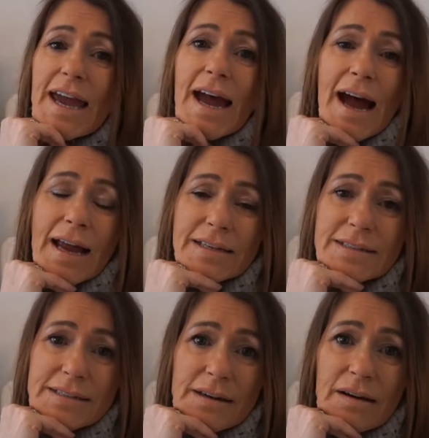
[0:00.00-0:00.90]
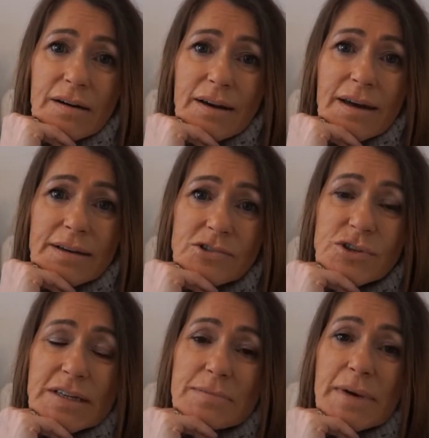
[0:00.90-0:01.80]
it, and I
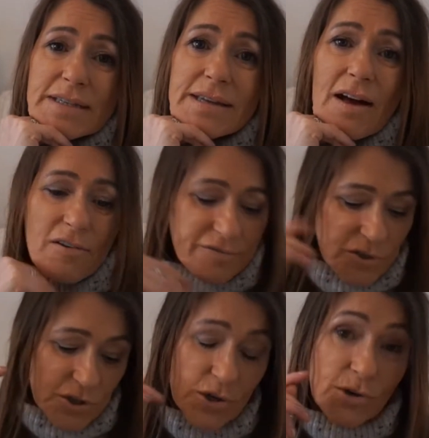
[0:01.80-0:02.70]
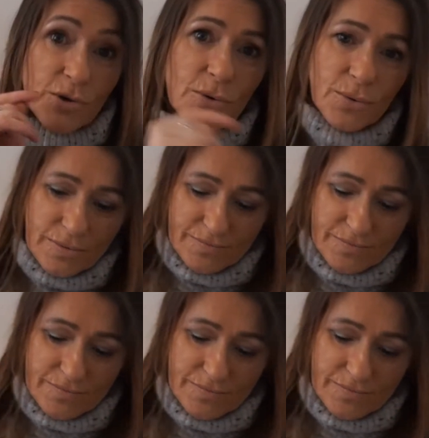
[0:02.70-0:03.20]
treated myself to...